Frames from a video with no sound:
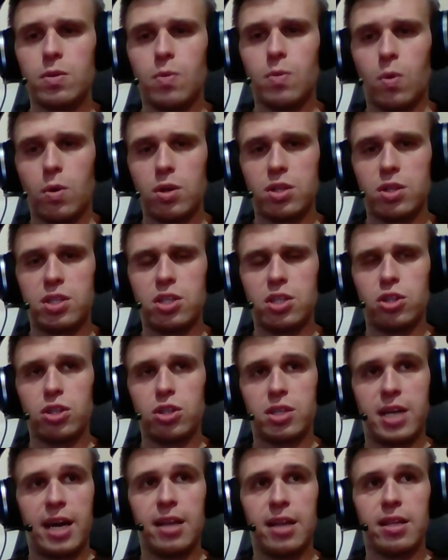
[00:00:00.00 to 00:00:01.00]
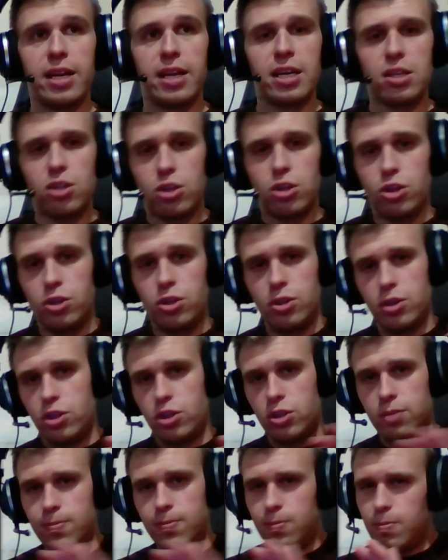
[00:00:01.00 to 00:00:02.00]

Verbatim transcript: Wars to just kind of like, shh,